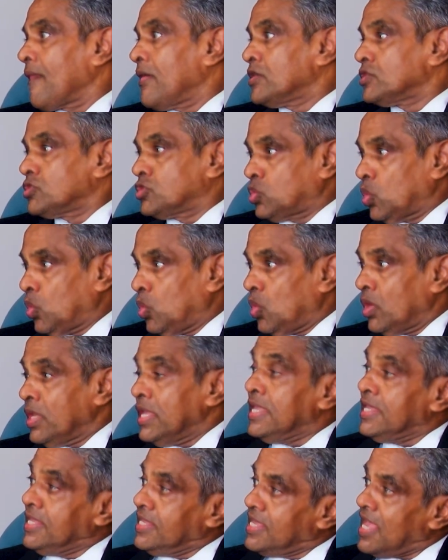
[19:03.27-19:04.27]
So,
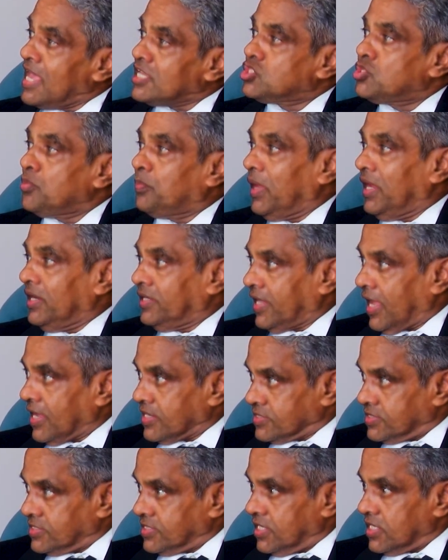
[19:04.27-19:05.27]
he has to pay
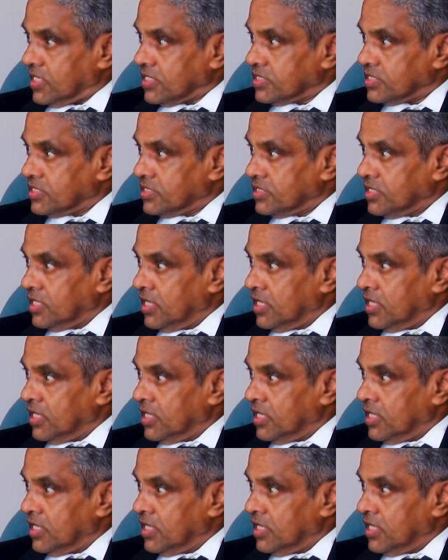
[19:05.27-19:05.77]
taxes